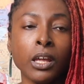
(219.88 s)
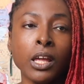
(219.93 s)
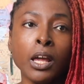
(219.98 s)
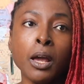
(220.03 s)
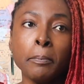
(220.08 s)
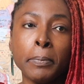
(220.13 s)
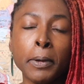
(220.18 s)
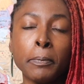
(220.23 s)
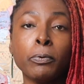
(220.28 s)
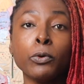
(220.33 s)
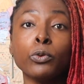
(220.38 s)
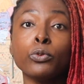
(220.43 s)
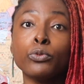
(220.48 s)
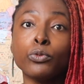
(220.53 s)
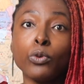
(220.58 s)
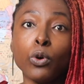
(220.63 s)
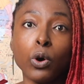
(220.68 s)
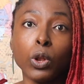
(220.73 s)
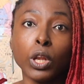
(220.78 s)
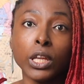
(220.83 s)
People
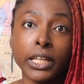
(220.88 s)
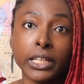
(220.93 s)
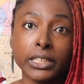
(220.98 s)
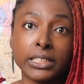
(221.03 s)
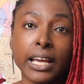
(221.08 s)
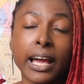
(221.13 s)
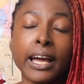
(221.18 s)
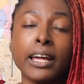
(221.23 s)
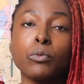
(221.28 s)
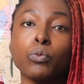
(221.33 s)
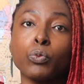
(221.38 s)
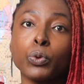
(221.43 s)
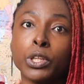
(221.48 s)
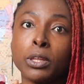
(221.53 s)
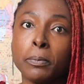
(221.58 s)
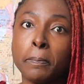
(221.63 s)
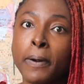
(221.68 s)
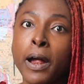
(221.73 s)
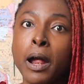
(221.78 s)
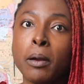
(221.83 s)
roll it, and with the
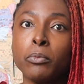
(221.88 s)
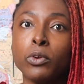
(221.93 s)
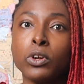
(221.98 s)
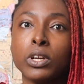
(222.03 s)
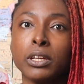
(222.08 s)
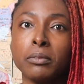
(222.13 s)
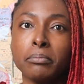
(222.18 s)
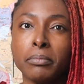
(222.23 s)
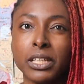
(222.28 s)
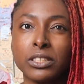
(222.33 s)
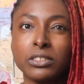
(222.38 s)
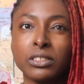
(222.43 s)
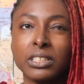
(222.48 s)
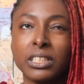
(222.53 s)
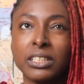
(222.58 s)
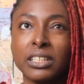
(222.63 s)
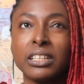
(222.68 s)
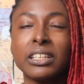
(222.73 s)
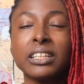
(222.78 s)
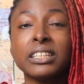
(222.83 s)
palm rolling method,
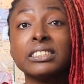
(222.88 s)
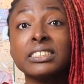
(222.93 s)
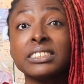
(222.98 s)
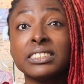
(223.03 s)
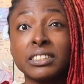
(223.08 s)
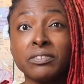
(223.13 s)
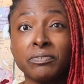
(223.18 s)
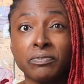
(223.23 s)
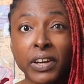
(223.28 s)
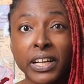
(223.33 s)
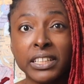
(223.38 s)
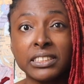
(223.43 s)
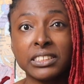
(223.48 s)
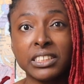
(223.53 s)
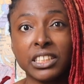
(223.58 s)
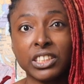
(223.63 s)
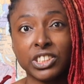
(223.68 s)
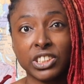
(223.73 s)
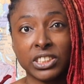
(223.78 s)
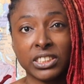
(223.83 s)
another
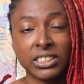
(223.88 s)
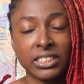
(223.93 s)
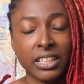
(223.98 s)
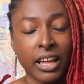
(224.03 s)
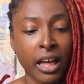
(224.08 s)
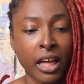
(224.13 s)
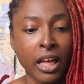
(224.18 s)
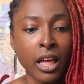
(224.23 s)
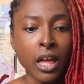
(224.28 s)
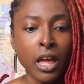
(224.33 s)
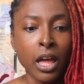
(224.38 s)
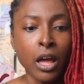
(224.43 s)
disadvantage is that,